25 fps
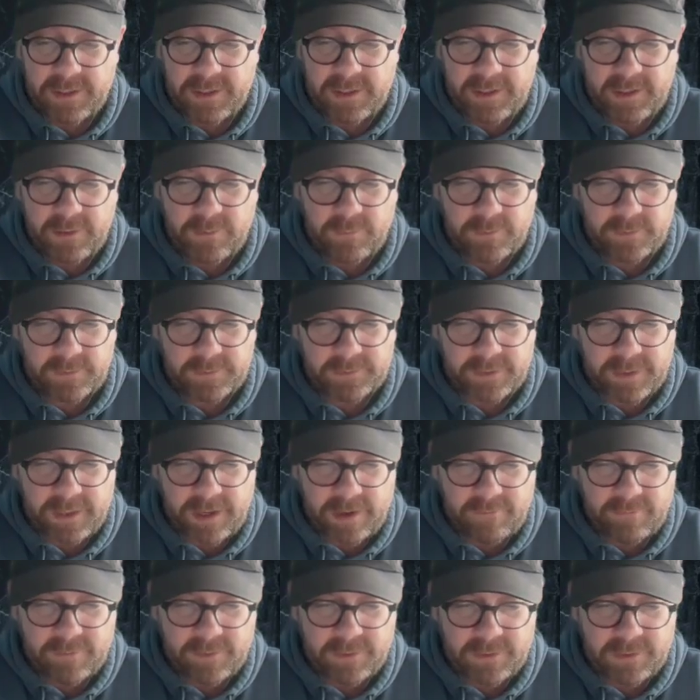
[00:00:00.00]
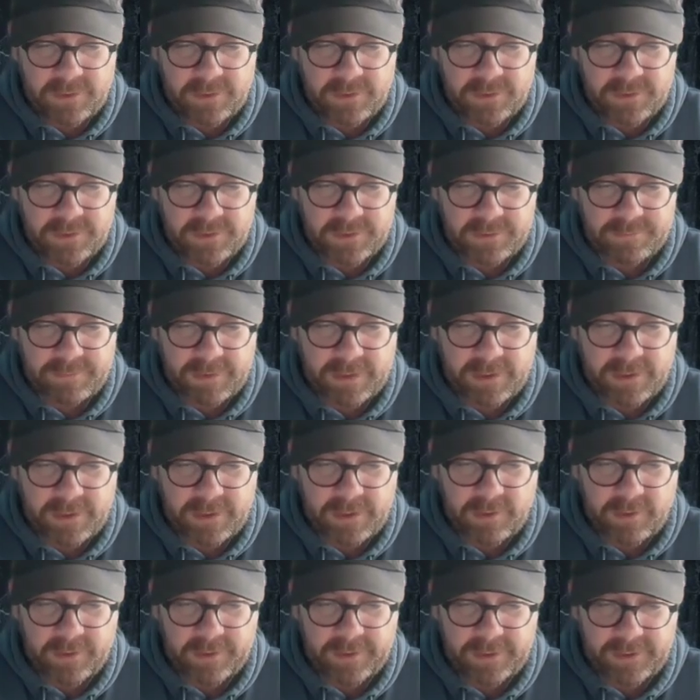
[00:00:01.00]
It will never do to spend the
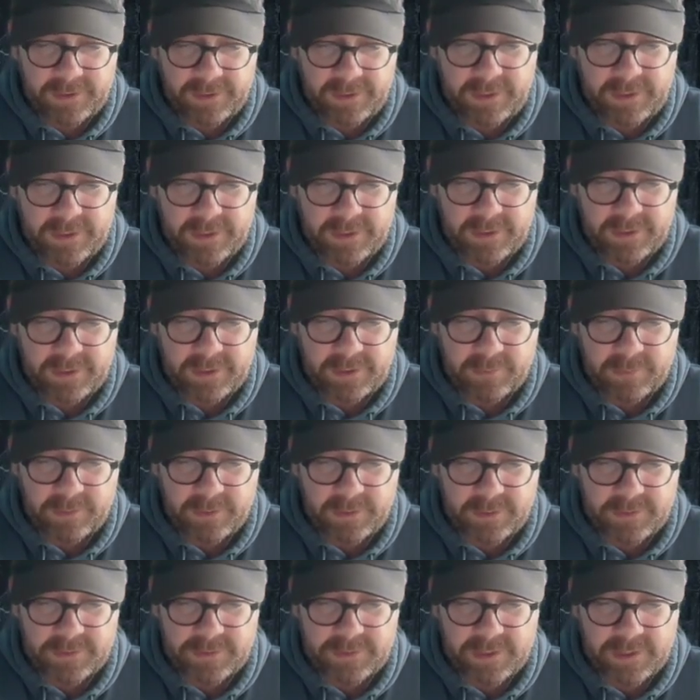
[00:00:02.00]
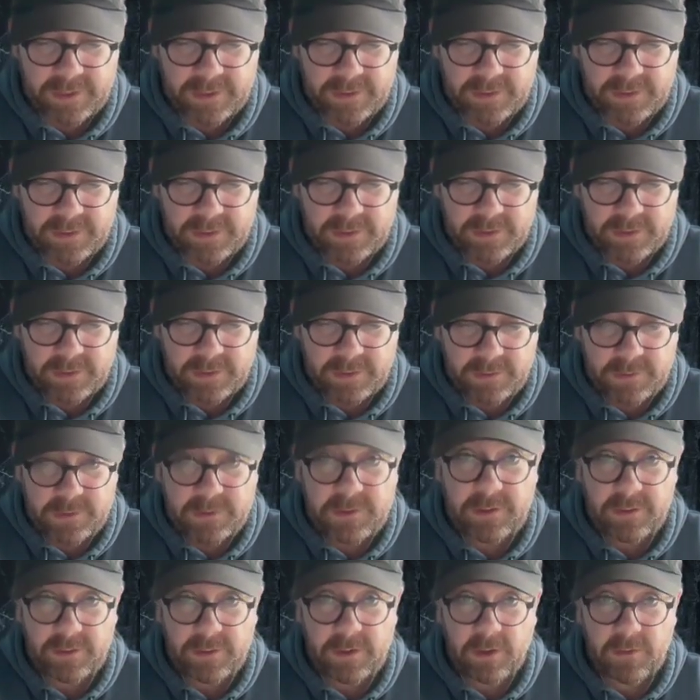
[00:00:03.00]
night here, you understand.
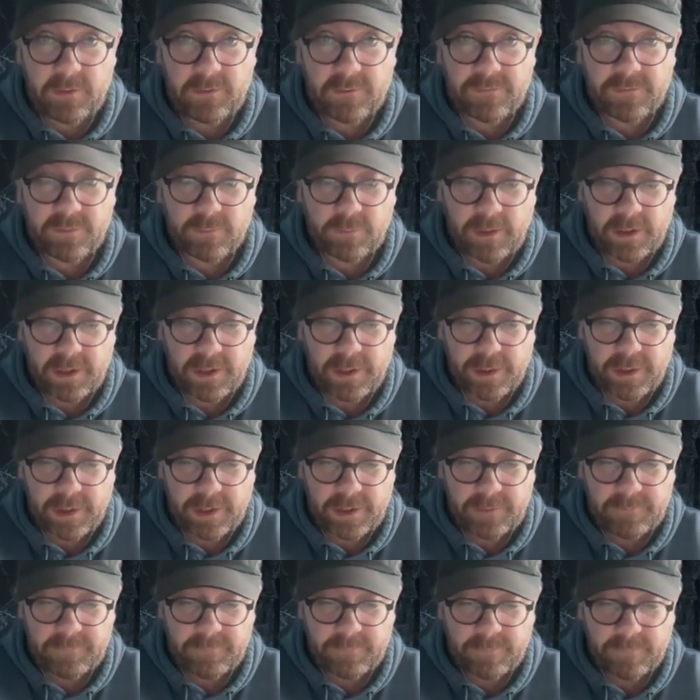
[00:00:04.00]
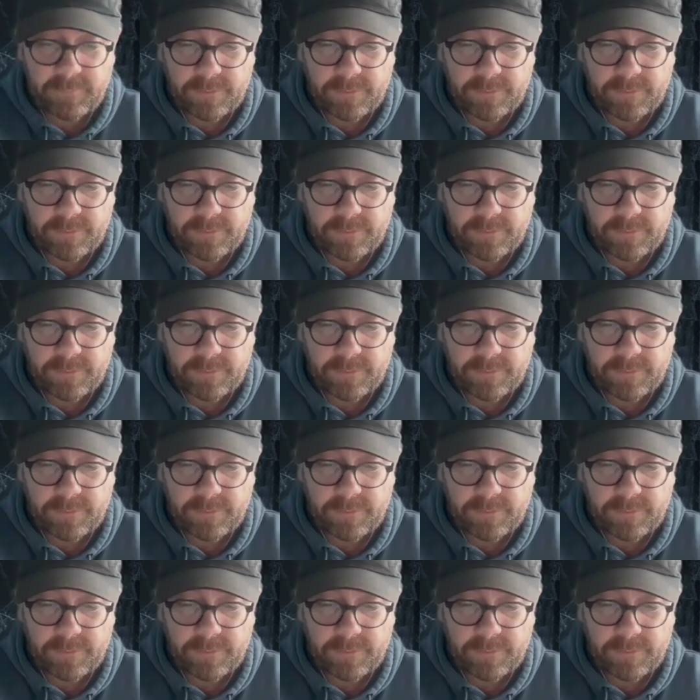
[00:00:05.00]
Too cold, for one thing."